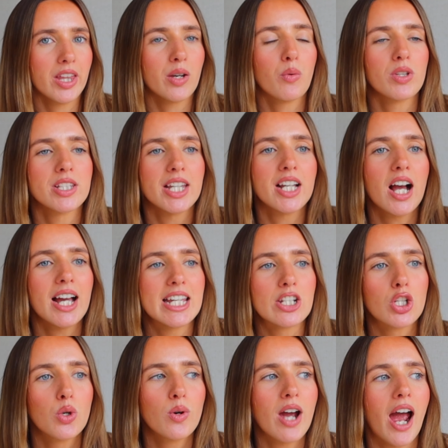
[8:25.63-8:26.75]
Like once I got
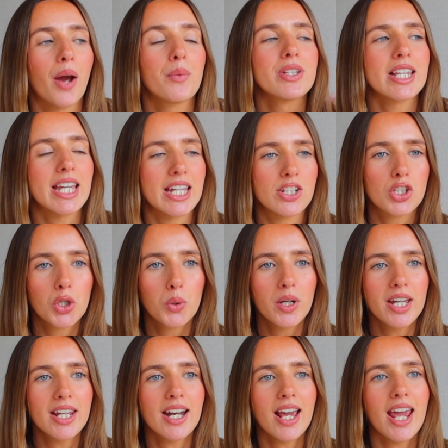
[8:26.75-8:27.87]
into it, I was into
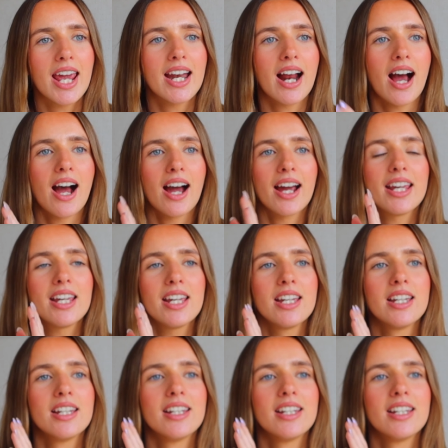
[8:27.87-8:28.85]
it, and I